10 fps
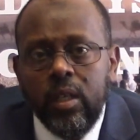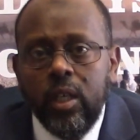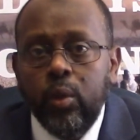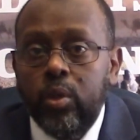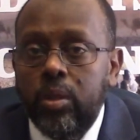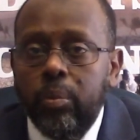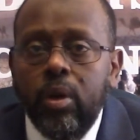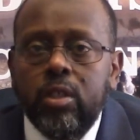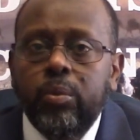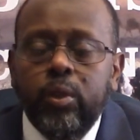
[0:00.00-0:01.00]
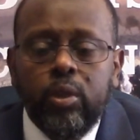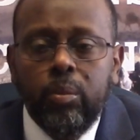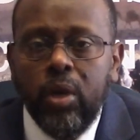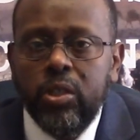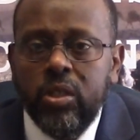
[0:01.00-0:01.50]
It was impossible to
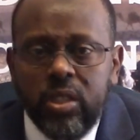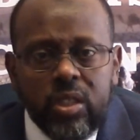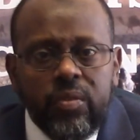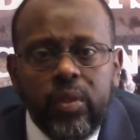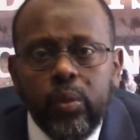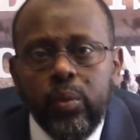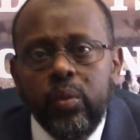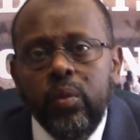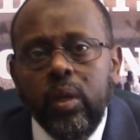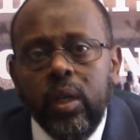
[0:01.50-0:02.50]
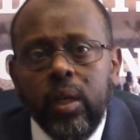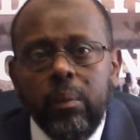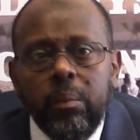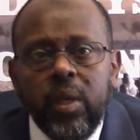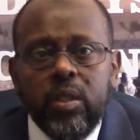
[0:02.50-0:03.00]
imagine just a few
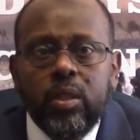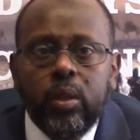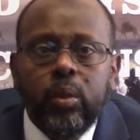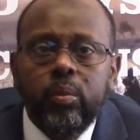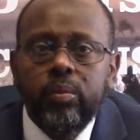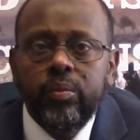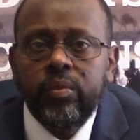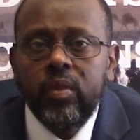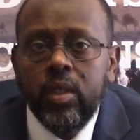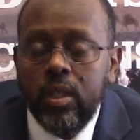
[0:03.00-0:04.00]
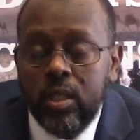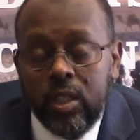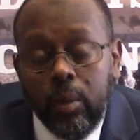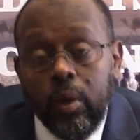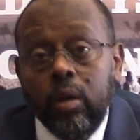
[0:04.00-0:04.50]
months ago.
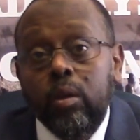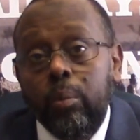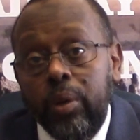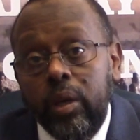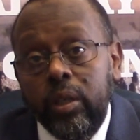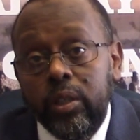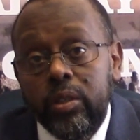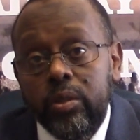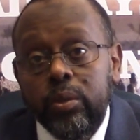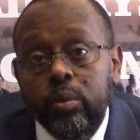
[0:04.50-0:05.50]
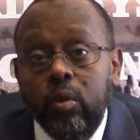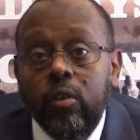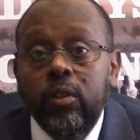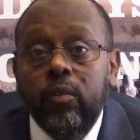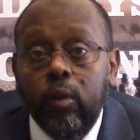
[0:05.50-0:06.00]
Some are comparing it to
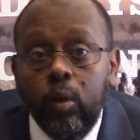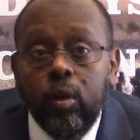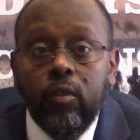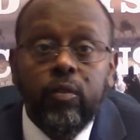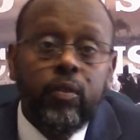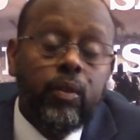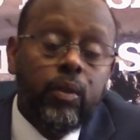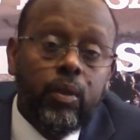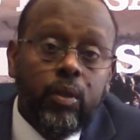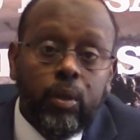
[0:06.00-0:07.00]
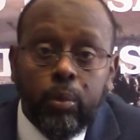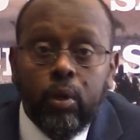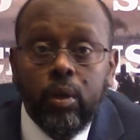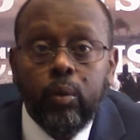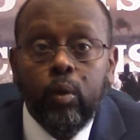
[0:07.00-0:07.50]
the fall of the
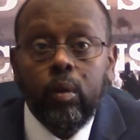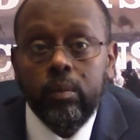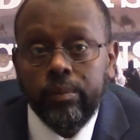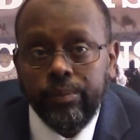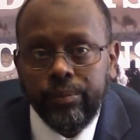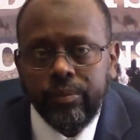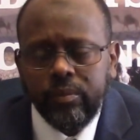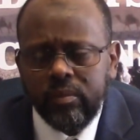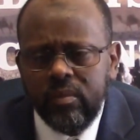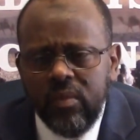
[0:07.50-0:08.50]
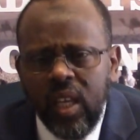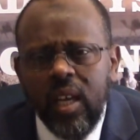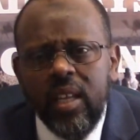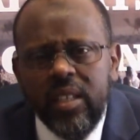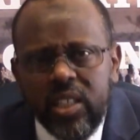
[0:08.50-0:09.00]
Berlin Wall
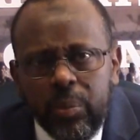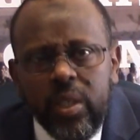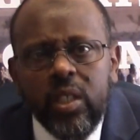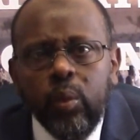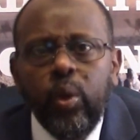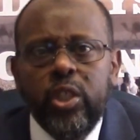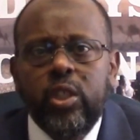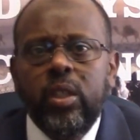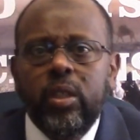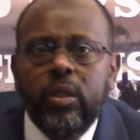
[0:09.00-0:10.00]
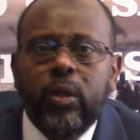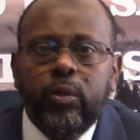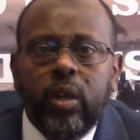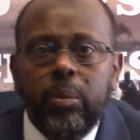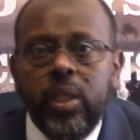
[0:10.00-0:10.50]
and the speed in which
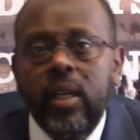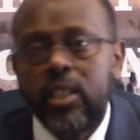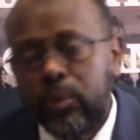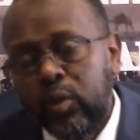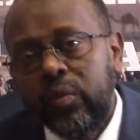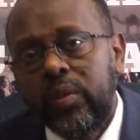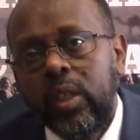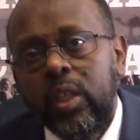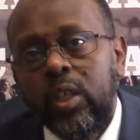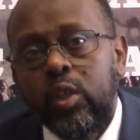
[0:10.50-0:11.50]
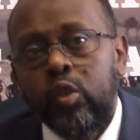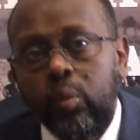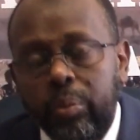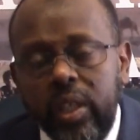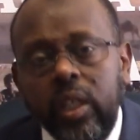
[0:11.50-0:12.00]
Dr. Abiy has moved to
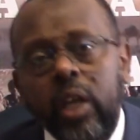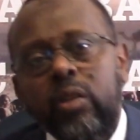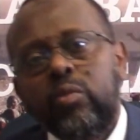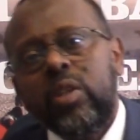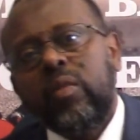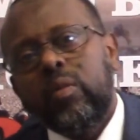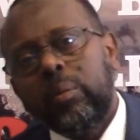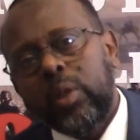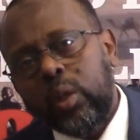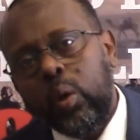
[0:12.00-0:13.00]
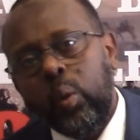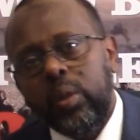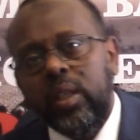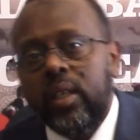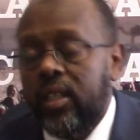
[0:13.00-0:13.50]
bring Eritrea from the cold.
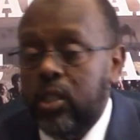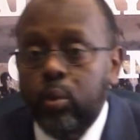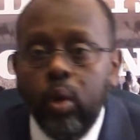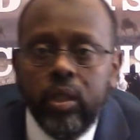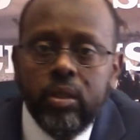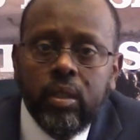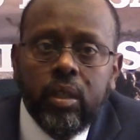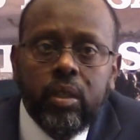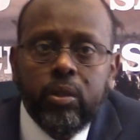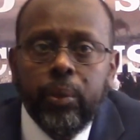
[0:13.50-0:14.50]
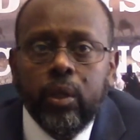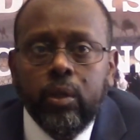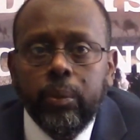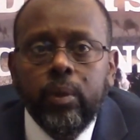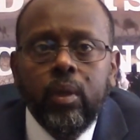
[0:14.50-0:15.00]
It's quite remarkable.